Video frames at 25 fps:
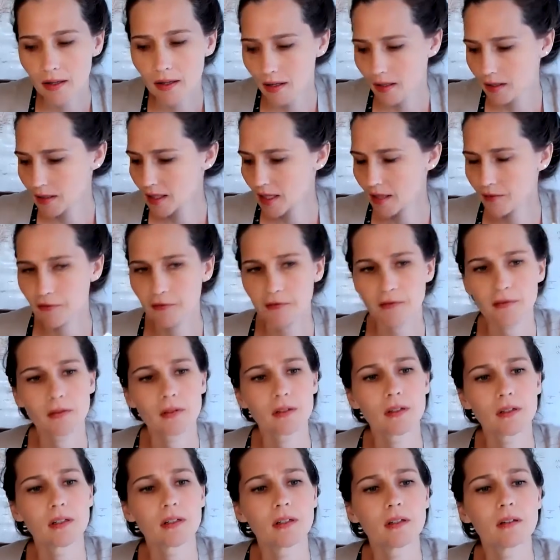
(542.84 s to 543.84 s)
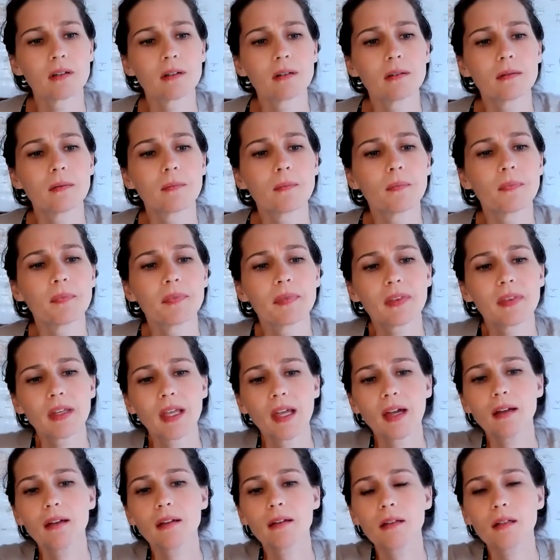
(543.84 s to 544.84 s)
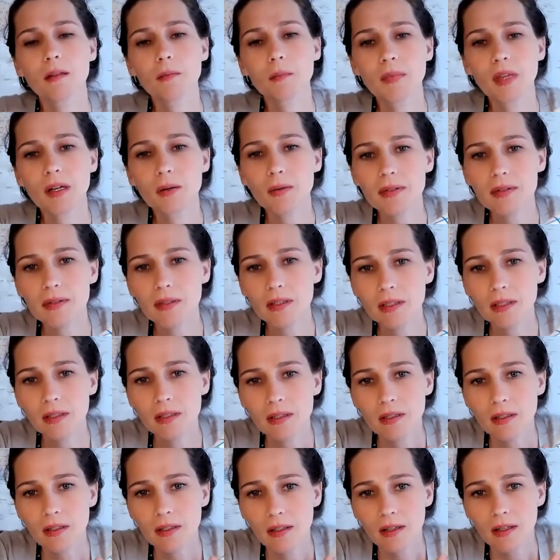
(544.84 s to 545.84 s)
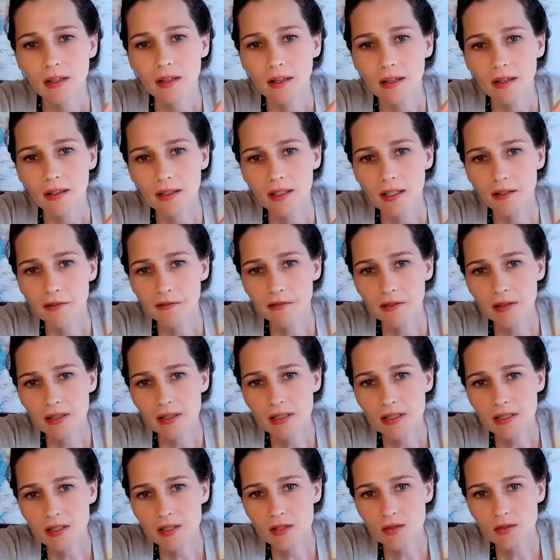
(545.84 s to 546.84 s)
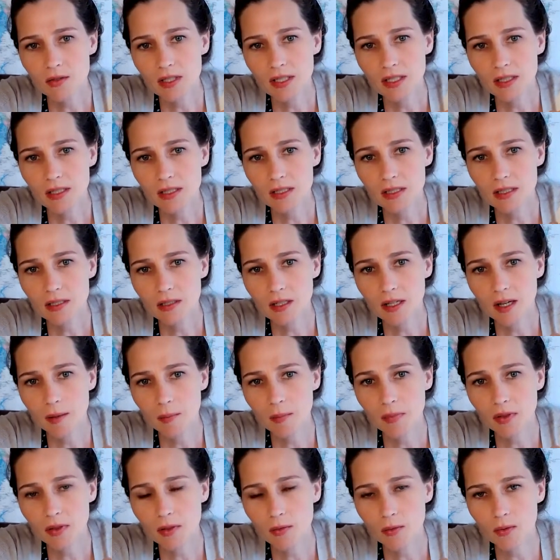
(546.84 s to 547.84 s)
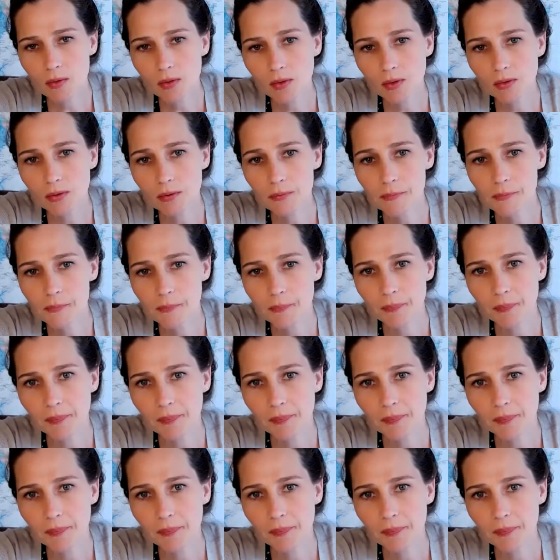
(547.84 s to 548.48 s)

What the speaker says: enough. Oh, yeah, no, that was good. Enough for the string to come through,